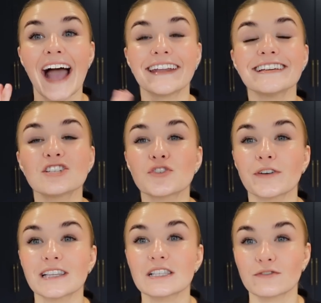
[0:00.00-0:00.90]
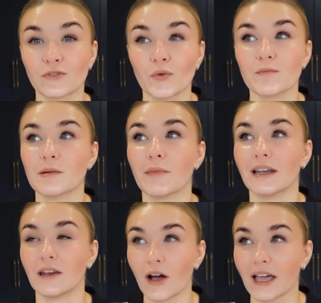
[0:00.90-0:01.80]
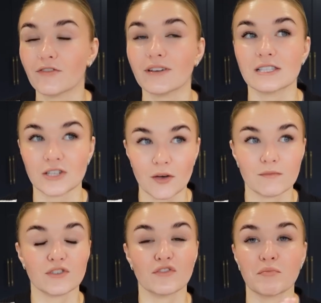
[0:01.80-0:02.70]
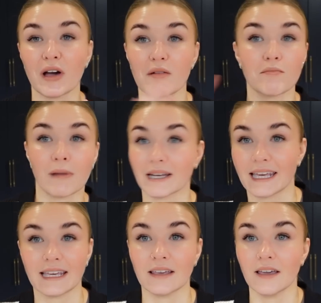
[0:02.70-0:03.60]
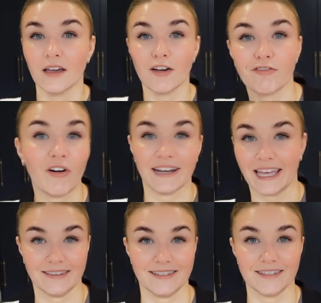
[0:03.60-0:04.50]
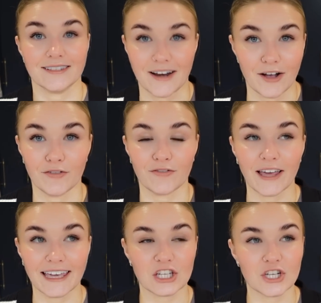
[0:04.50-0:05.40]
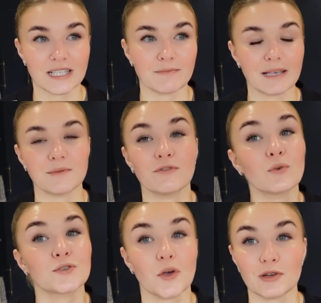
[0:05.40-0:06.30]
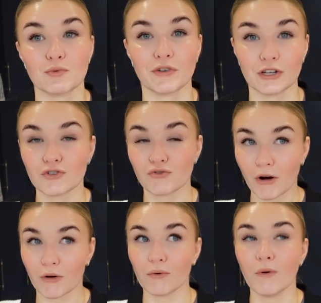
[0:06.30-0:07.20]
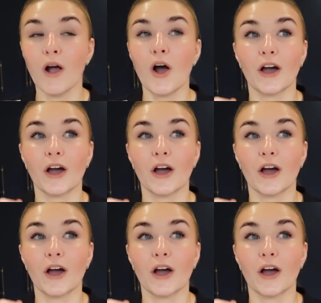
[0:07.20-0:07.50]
and it has transformed my life in terms of my money finance stuff. Like, it just makes me feel so much more in control.